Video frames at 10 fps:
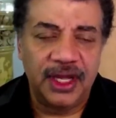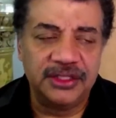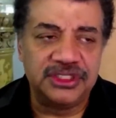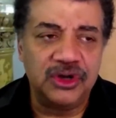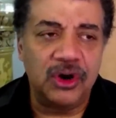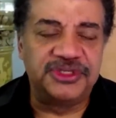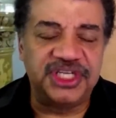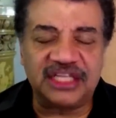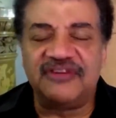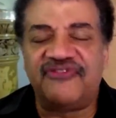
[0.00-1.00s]
And there's no
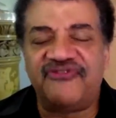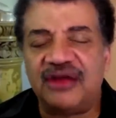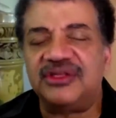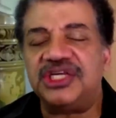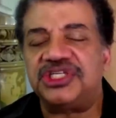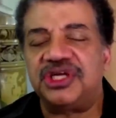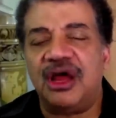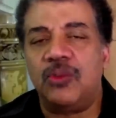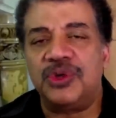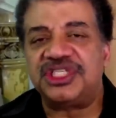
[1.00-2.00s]
objective foundation
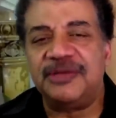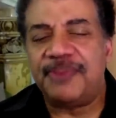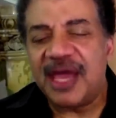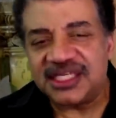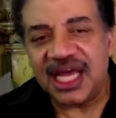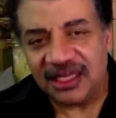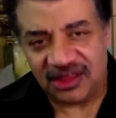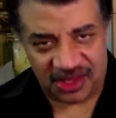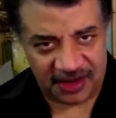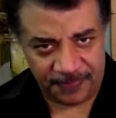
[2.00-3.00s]
on which to base
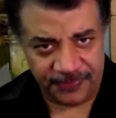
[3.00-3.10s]
anything,